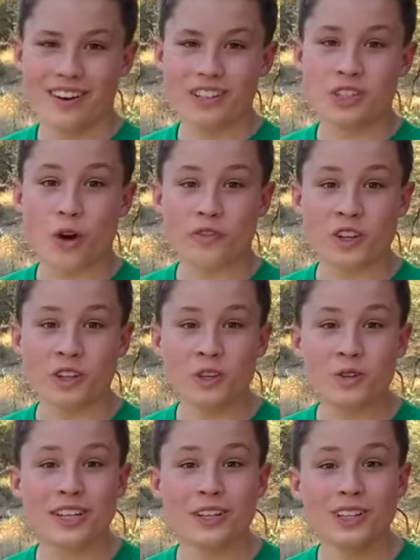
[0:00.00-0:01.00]
So if you
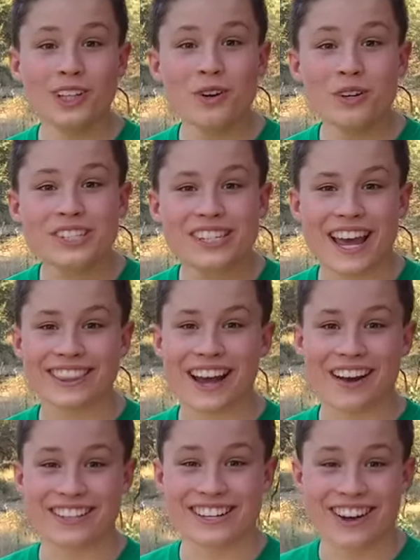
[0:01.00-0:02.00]
lose, you lose
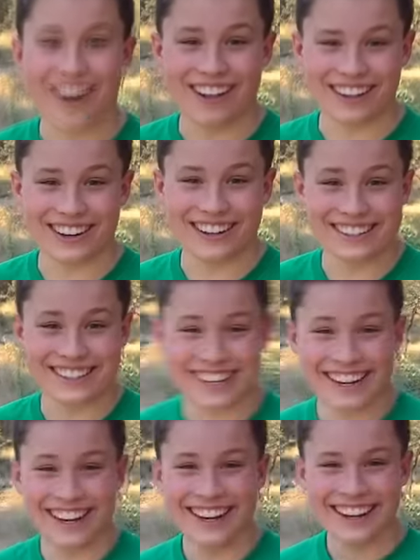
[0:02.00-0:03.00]

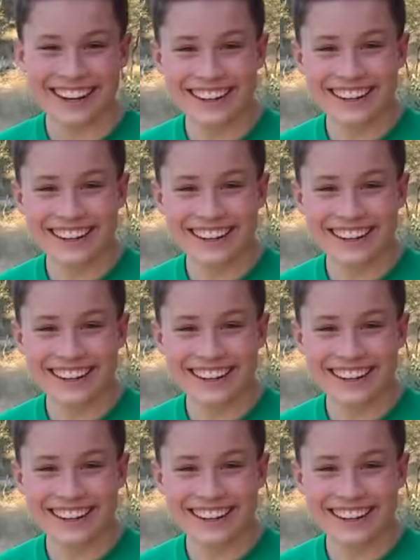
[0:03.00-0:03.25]
$10,000.